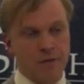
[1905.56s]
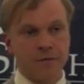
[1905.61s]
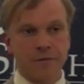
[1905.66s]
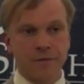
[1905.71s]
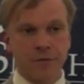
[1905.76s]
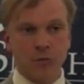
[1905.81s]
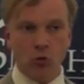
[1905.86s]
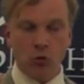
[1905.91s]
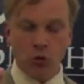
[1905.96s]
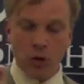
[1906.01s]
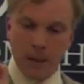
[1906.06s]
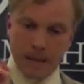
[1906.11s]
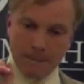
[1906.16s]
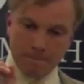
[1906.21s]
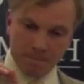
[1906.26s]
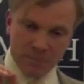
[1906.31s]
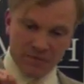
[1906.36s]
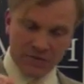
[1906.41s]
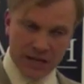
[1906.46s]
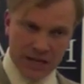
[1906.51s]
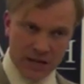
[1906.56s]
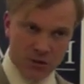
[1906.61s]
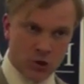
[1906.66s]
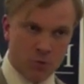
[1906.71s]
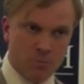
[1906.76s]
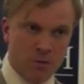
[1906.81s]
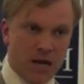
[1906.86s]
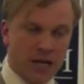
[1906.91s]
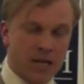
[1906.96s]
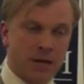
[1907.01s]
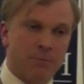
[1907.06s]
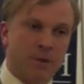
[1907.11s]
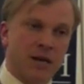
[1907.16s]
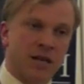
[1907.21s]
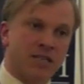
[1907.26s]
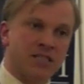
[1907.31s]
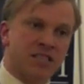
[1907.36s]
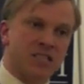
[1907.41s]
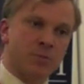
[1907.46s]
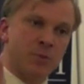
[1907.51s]
for financial market
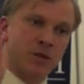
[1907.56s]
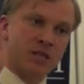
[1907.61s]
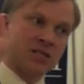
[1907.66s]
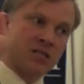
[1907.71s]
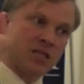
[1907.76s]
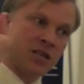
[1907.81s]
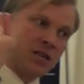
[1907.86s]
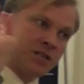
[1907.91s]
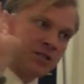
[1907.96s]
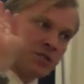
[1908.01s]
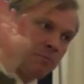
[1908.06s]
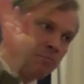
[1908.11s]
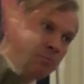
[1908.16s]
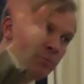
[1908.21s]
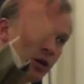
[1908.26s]
participants to